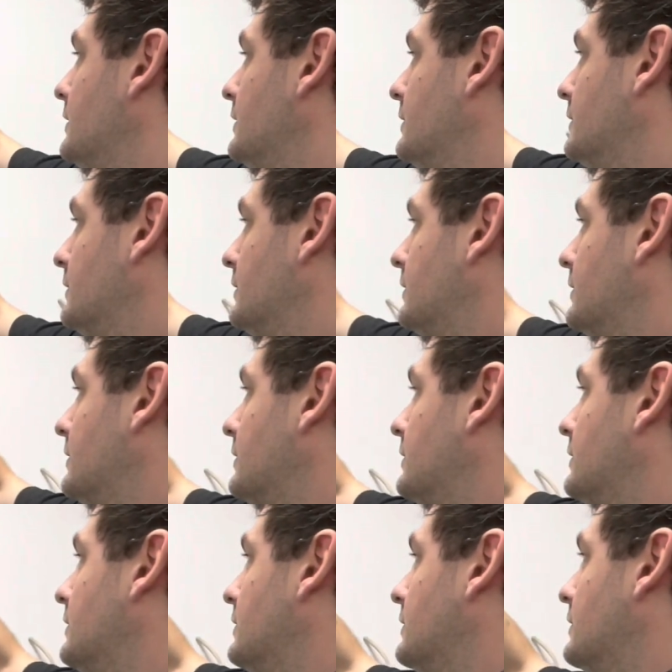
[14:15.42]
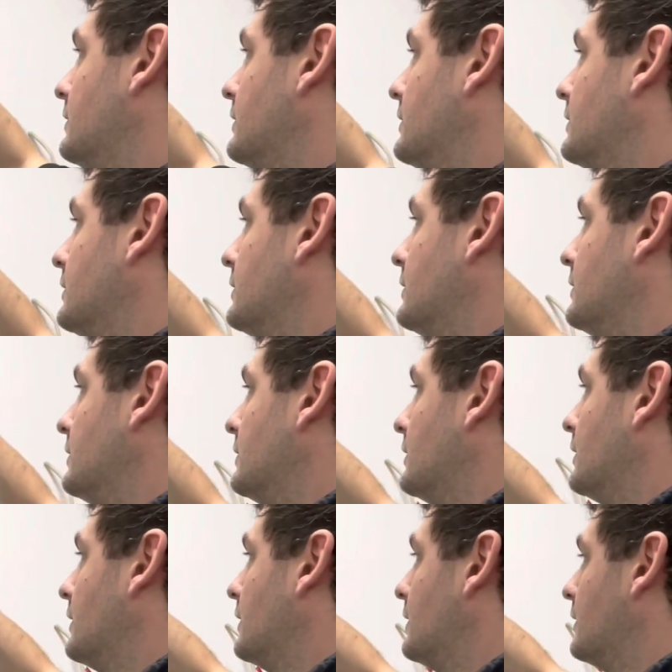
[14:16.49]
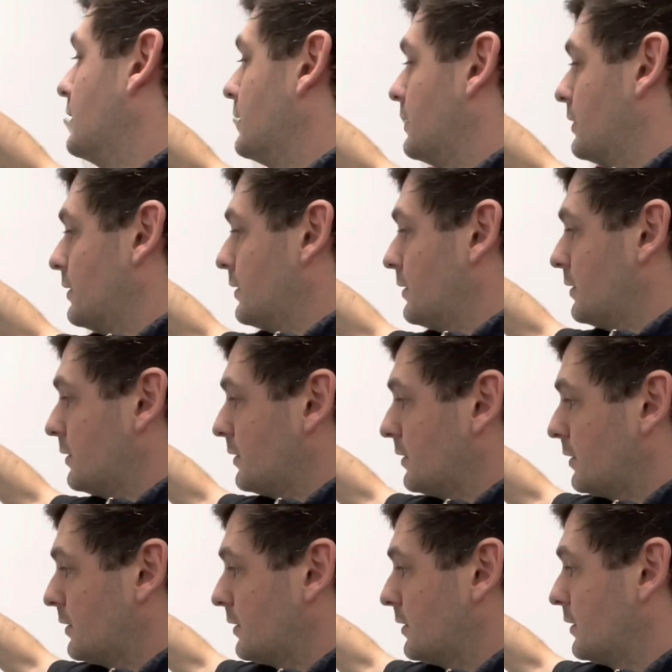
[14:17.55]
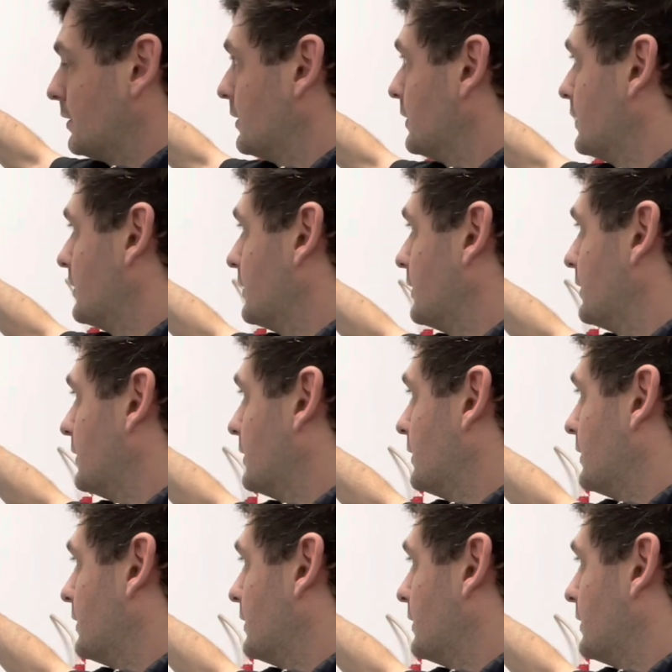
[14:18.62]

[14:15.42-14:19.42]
(no one is talking)